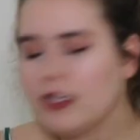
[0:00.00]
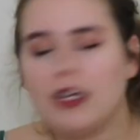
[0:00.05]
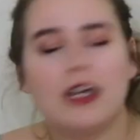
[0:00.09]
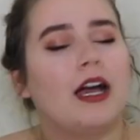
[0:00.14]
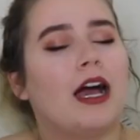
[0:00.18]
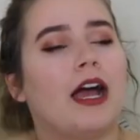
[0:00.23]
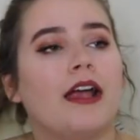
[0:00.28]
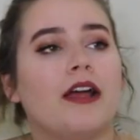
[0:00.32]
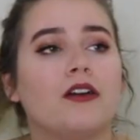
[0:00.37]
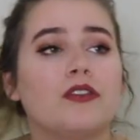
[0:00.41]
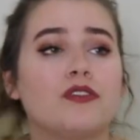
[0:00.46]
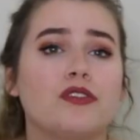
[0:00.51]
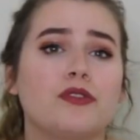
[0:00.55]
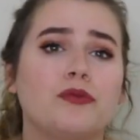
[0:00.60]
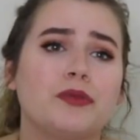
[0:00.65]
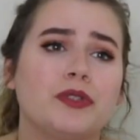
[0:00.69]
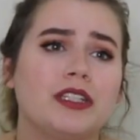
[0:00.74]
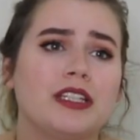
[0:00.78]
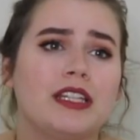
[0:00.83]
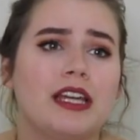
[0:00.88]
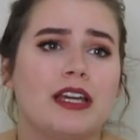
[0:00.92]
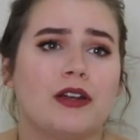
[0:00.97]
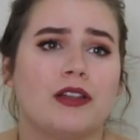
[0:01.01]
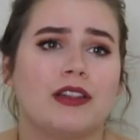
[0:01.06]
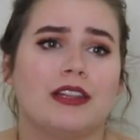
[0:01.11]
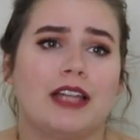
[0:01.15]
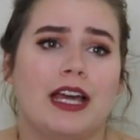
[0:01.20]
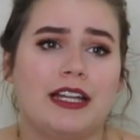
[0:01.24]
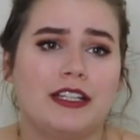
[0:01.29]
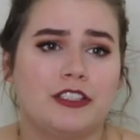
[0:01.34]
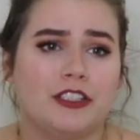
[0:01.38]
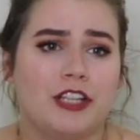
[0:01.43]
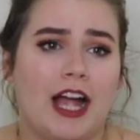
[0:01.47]
I also really like
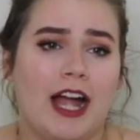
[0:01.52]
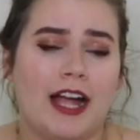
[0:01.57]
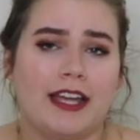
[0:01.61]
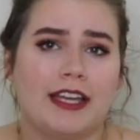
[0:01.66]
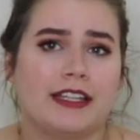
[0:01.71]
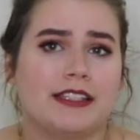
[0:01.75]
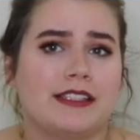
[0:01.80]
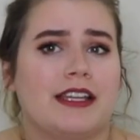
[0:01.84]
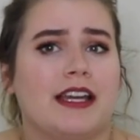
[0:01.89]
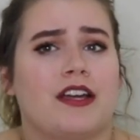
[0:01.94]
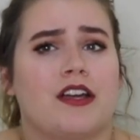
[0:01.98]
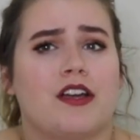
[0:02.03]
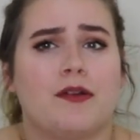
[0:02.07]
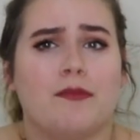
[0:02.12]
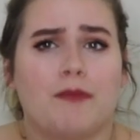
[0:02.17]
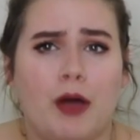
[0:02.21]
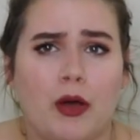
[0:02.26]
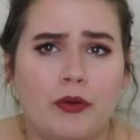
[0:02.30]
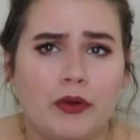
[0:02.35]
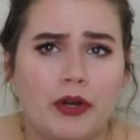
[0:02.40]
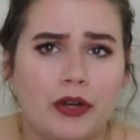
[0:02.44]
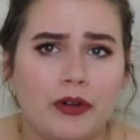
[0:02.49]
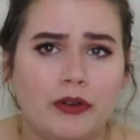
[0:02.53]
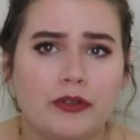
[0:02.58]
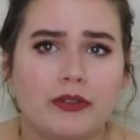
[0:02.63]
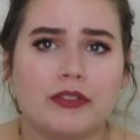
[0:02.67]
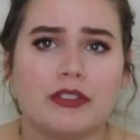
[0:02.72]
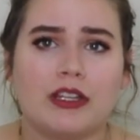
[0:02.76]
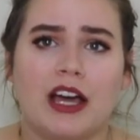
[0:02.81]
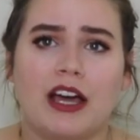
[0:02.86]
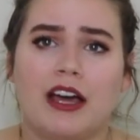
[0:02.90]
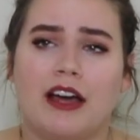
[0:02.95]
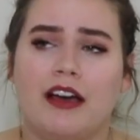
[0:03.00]
light jackets and kimonos.
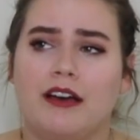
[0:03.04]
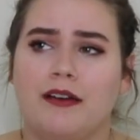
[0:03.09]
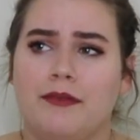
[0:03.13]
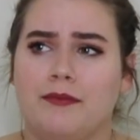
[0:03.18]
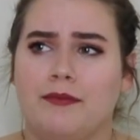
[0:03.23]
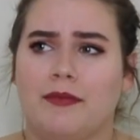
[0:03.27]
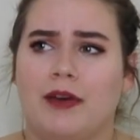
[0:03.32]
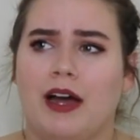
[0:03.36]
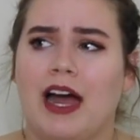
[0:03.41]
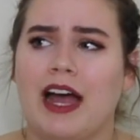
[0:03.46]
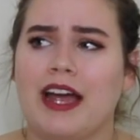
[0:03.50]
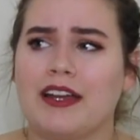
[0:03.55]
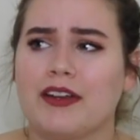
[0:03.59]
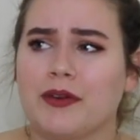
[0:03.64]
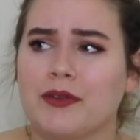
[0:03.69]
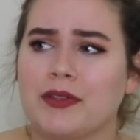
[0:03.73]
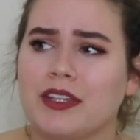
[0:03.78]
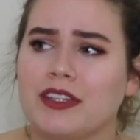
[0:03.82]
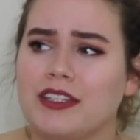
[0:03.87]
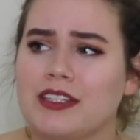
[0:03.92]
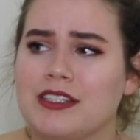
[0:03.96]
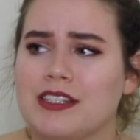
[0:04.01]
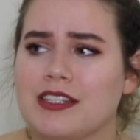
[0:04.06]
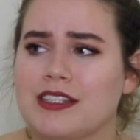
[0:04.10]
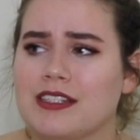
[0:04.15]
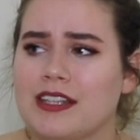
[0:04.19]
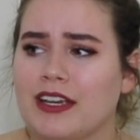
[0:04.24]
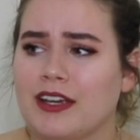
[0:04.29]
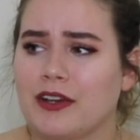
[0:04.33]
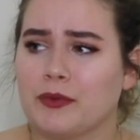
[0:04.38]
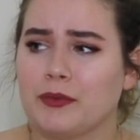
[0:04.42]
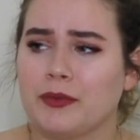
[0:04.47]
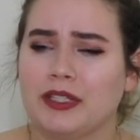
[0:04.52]
Um, I know that this is like
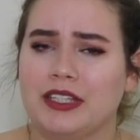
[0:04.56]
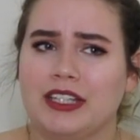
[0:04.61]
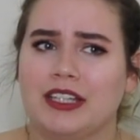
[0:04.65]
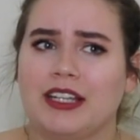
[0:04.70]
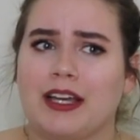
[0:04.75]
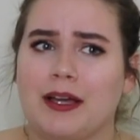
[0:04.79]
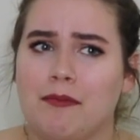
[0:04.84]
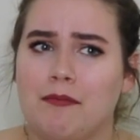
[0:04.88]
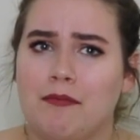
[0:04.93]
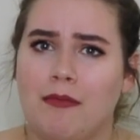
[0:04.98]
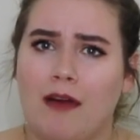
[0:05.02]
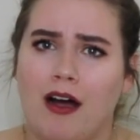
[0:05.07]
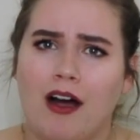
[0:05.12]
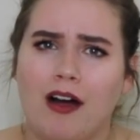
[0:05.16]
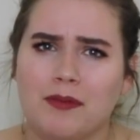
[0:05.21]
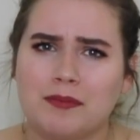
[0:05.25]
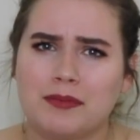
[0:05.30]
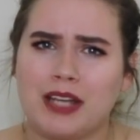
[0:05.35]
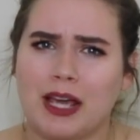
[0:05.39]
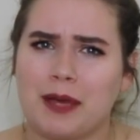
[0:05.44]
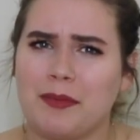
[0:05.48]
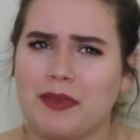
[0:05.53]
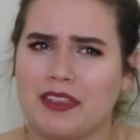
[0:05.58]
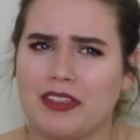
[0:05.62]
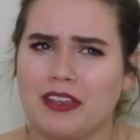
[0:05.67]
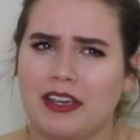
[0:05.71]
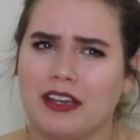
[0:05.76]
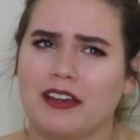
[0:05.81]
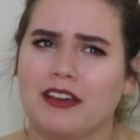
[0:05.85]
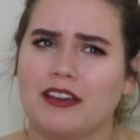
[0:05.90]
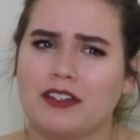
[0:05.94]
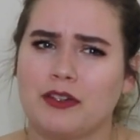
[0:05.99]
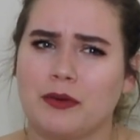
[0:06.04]
a really like mom type of
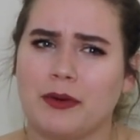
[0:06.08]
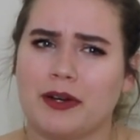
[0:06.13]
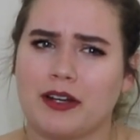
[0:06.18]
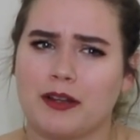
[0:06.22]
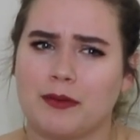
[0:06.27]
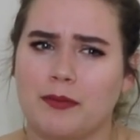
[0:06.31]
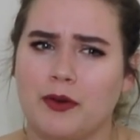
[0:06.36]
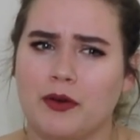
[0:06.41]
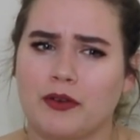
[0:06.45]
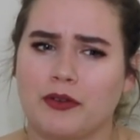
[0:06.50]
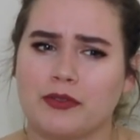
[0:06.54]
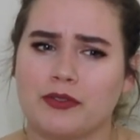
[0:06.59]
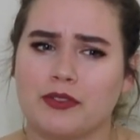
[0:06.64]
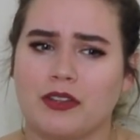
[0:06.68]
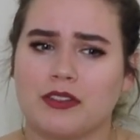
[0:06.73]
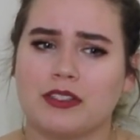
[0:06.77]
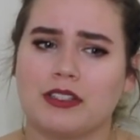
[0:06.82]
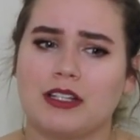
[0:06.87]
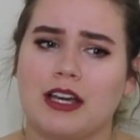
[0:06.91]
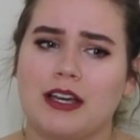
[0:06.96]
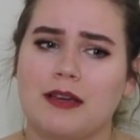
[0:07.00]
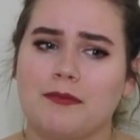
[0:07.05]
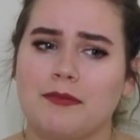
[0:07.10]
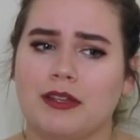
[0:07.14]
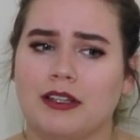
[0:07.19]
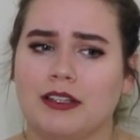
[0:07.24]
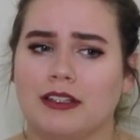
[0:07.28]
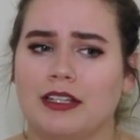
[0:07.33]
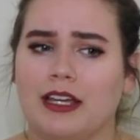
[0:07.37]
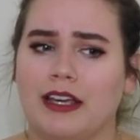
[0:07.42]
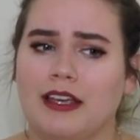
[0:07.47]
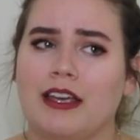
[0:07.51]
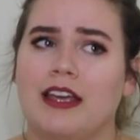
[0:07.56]
thing to wear kimonos all the time, but
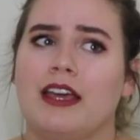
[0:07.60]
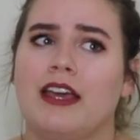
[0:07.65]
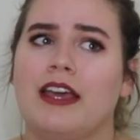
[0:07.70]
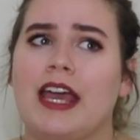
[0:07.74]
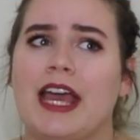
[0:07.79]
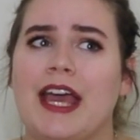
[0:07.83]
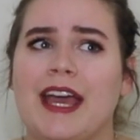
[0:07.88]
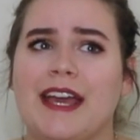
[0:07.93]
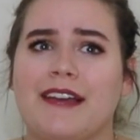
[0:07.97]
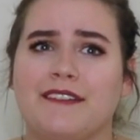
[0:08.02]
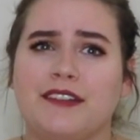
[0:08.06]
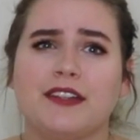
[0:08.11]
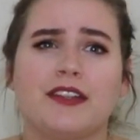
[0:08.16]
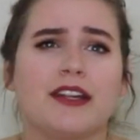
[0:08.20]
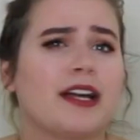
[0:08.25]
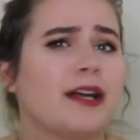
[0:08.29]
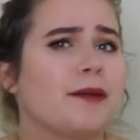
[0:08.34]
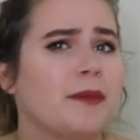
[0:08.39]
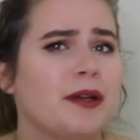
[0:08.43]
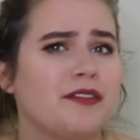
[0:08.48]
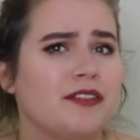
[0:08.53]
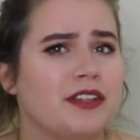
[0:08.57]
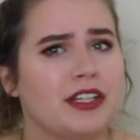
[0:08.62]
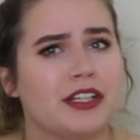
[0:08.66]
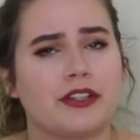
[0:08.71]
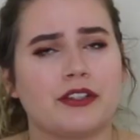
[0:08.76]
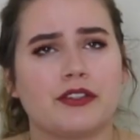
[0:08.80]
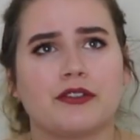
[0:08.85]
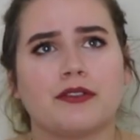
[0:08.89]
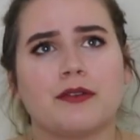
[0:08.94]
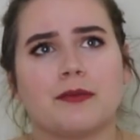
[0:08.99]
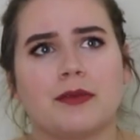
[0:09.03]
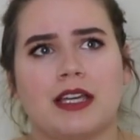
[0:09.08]
like if you look at my videos
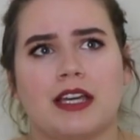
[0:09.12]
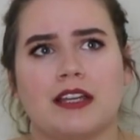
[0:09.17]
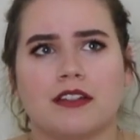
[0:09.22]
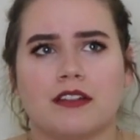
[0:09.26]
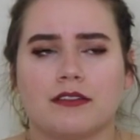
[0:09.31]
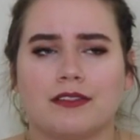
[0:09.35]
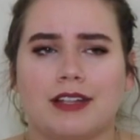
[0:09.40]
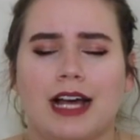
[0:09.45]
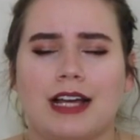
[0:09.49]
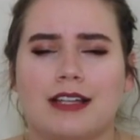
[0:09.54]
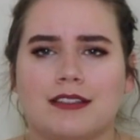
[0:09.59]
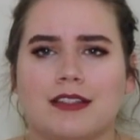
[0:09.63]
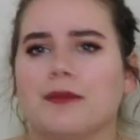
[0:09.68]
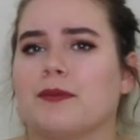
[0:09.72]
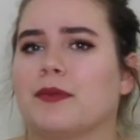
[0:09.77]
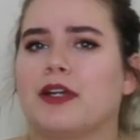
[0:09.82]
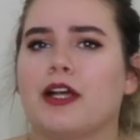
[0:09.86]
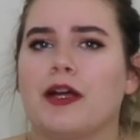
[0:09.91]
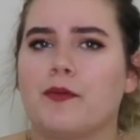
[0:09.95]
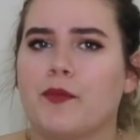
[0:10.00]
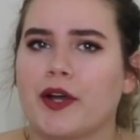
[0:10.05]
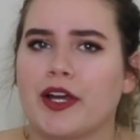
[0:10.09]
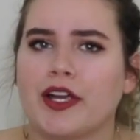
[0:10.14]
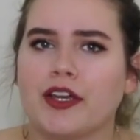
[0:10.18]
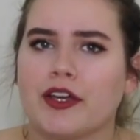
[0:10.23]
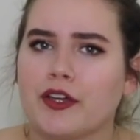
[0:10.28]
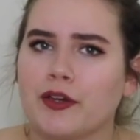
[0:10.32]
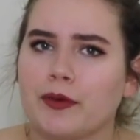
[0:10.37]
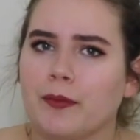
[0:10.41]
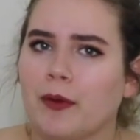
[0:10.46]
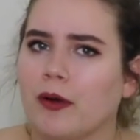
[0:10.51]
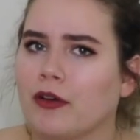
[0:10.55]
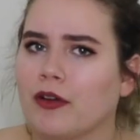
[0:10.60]
from the end of last summer, I'm wearing a
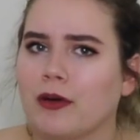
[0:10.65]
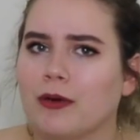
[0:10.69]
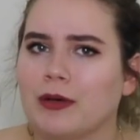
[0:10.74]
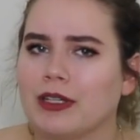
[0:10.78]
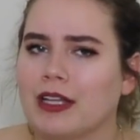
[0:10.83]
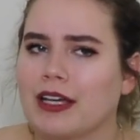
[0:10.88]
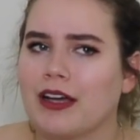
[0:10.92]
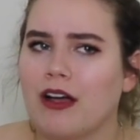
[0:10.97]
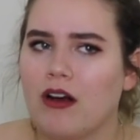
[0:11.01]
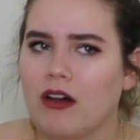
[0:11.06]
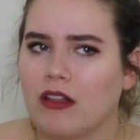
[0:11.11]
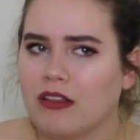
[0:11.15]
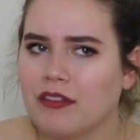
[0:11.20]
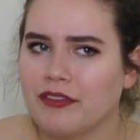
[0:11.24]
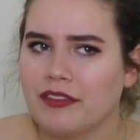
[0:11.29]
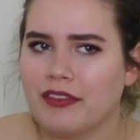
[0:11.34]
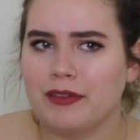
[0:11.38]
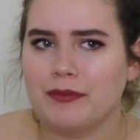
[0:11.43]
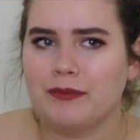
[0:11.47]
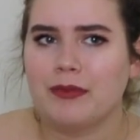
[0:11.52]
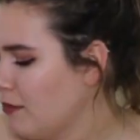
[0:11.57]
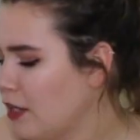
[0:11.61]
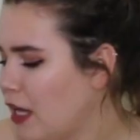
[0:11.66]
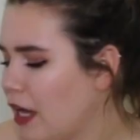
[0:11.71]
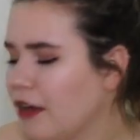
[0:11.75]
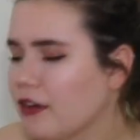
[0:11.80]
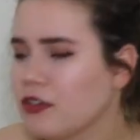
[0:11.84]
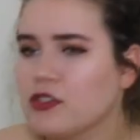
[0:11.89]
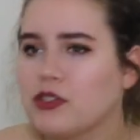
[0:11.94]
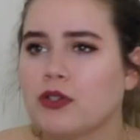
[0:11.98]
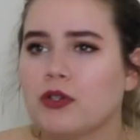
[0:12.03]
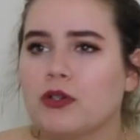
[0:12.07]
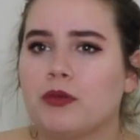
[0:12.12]
kimono and like all of them. I
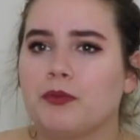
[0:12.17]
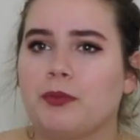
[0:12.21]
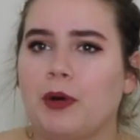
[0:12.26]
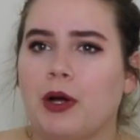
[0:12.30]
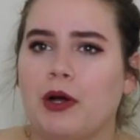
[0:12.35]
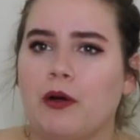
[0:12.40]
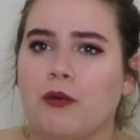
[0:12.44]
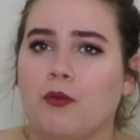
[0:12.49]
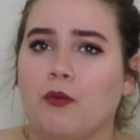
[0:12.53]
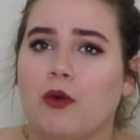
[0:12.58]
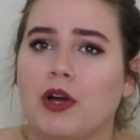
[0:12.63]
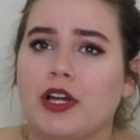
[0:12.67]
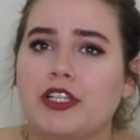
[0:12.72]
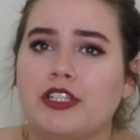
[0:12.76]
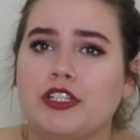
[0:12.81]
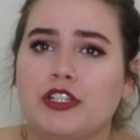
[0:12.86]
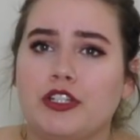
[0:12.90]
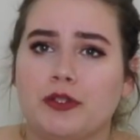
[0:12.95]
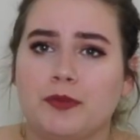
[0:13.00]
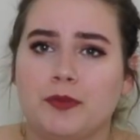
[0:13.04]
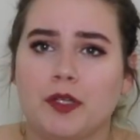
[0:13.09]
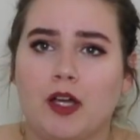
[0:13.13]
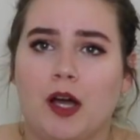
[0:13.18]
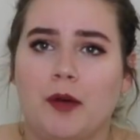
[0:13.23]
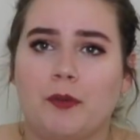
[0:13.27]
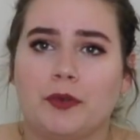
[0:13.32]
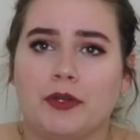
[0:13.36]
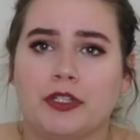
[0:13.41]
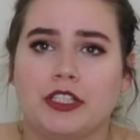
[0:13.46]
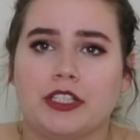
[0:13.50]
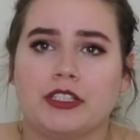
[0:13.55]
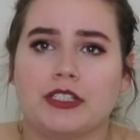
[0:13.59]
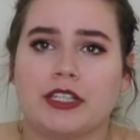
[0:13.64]
also bought one tube top,
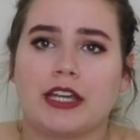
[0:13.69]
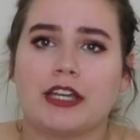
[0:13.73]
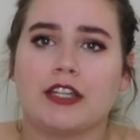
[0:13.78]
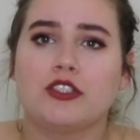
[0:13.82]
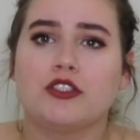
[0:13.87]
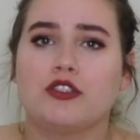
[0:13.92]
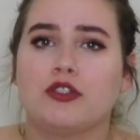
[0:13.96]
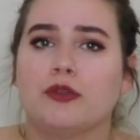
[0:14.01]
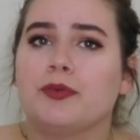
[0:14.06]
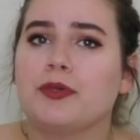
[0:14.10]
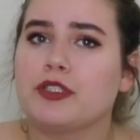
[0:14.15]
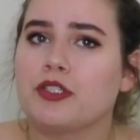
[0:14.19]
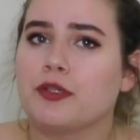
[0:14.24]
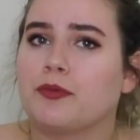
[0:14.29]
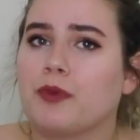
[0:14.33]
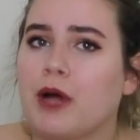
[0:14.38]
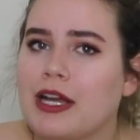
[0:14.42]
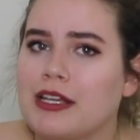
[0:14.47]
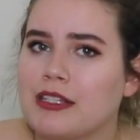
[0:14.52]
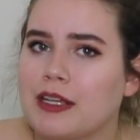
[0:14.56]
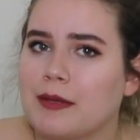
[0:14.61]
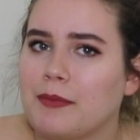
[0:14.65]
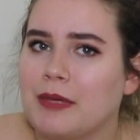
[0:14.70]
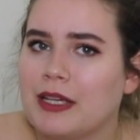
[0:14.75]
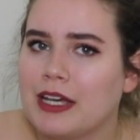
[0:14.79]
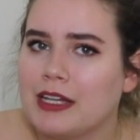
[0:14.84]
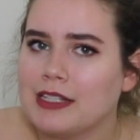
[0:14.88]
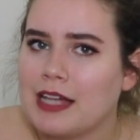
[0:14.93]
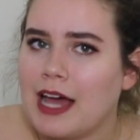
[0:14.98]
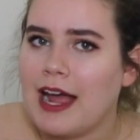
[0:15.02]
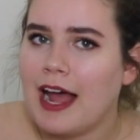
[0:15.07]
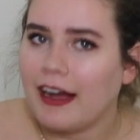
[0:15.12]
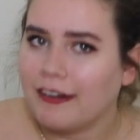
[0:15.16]
which is like super surprising because
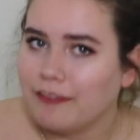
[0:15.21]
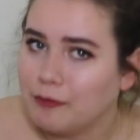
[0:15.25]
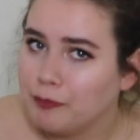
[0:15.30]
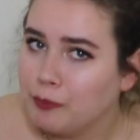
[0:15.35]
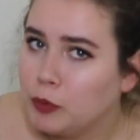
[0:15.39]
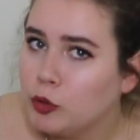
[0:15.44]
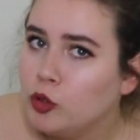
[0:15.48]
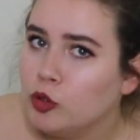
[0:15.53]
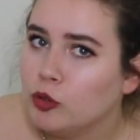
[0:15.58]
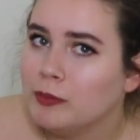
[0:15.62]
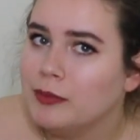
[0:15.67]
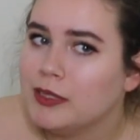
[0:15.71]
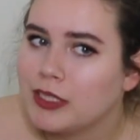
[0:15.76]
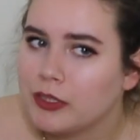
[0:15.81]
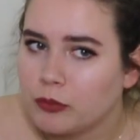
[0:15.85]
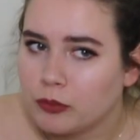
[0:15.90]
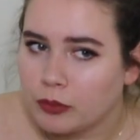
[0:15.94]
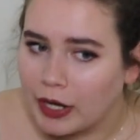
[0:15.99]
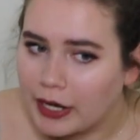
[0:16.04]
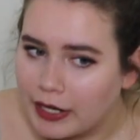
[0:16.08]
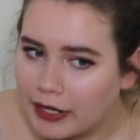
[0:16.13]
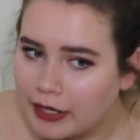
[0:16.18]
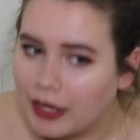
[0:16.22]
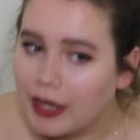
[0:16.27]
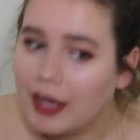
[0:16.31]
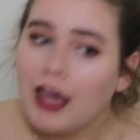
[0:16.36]
I have boobs, right?